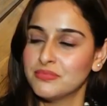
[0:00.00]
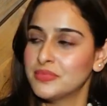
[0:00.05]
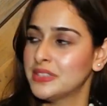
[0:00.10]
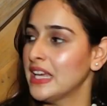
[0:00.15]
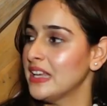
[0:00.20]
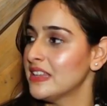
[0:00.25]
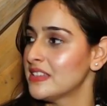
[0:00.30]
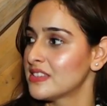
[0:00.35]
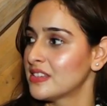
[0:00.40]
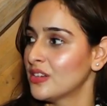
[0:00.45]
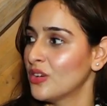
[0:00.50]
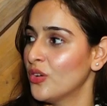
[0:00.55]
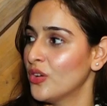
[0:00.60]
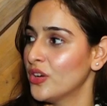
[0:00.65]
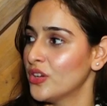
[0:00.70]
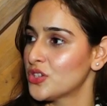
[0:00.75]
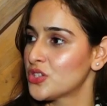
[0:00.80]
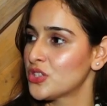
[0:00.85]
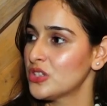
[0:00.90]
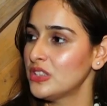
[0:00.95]
test and
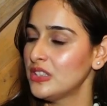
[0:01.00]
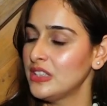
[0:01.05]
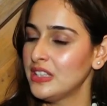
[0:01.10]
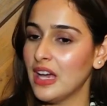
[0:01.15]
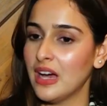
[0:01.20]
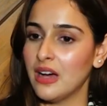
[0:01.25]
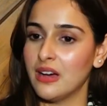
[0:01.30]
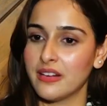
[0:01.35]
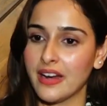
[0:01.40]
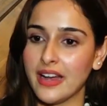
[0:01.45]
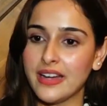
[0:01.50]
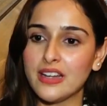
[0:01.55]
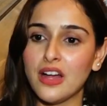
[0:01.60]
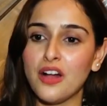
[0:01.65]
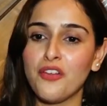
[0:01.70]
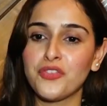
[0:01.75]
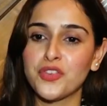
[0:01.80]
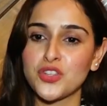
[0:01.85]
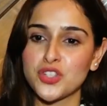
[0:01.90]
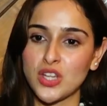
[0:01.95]
audition. Yeah, right
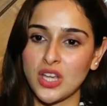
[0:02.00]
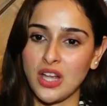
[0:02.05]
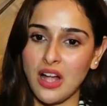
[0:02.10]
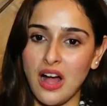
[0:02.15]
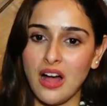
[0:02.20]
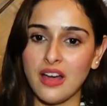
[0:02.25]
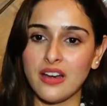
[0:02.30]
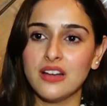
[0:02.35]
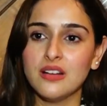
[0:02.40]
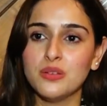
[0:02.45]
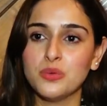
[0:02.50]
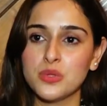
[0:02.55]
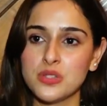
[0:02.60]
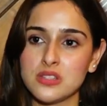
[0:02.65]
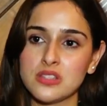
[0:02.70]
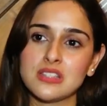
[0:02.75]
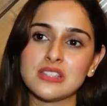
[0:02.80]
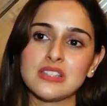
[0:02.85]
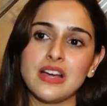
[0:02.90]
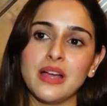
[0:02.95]
after Shikara
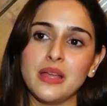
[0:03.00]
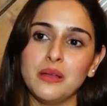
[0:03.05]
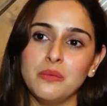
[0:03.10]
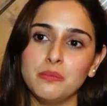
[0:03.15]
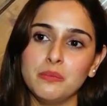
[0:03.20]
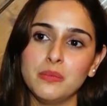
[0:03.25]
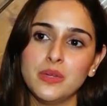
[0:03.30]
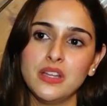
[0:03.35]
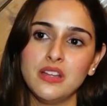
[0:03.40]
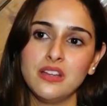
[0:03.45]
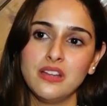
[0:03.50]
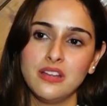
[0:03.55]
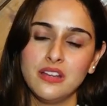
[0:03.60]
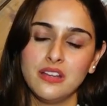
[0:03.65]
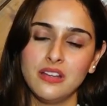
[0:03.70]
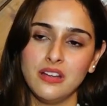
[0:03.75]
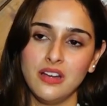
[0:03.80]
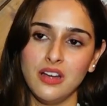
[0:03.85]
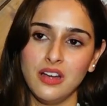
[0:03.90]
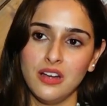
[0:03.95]
was the time
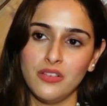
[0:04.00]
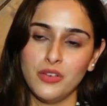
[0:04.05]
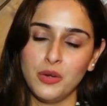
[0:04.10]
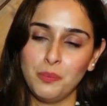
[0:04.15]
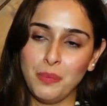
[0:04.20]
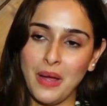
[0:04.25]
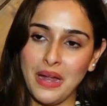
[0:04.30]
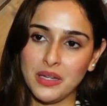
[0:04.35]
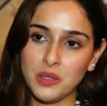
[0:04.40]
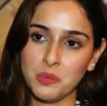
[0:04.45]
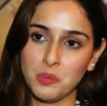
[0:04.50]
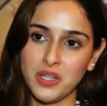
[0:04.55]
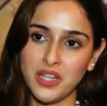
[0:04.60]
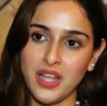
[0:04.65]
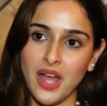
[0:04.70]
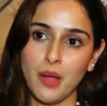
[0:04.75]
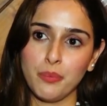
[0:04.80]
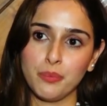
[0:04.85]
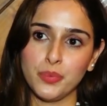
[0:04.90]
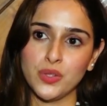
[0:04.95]
when
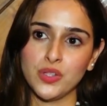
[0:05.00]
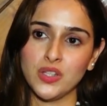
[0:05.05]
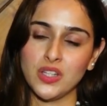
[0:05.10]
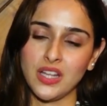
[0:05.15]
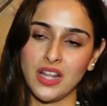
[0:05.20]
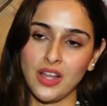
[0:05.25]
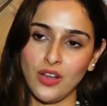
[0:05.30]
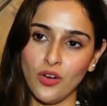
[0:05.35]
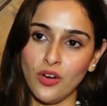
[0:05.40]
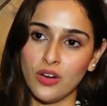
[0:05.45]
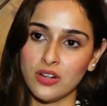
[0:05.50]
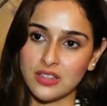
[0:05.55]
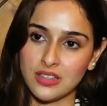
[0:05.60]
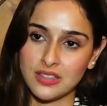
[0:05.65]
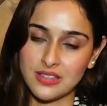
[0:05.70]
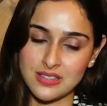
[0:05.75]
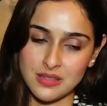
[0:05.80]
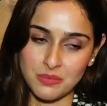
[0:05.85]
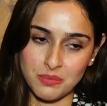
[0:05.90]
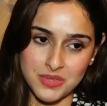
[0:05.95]
pandemic happened, and I
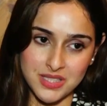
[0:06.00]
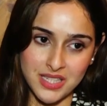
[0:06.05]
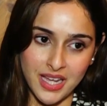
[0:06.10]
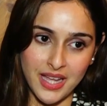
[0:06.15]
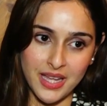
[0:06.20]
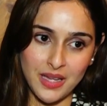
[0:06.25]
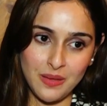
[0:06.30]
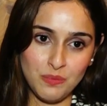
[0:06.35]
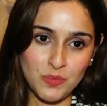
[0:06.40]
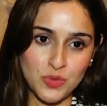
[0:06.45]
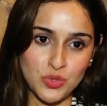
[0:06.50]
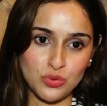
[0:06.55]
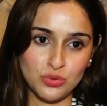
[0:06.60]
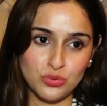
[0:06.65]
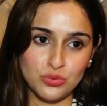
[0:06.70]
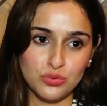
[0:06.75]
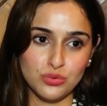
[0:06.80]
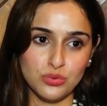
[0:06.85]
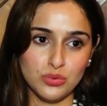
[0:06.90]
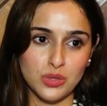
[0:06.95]
got some time
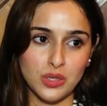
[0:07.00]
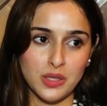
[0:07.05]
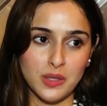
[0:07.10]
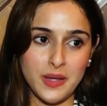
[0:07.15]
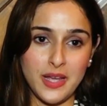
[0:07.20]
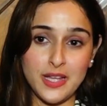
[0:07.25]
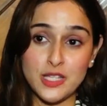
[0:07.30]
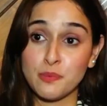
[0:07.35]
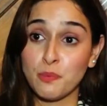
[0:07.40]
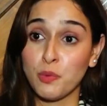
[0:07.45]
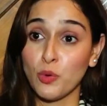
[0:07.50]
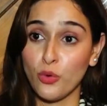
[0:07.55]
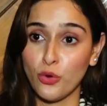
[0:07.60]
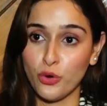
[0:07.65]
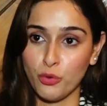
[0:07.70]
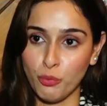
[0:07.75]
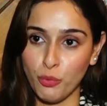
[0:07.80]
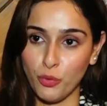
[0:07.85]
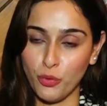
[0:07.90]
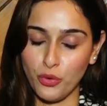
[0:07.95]
to
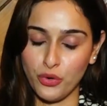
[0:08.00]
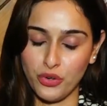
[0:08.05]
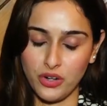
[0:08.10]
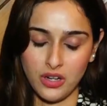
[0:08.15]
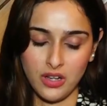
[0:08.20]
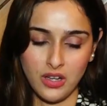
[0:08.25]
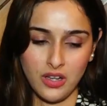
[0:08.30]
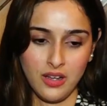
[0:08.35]
explore more,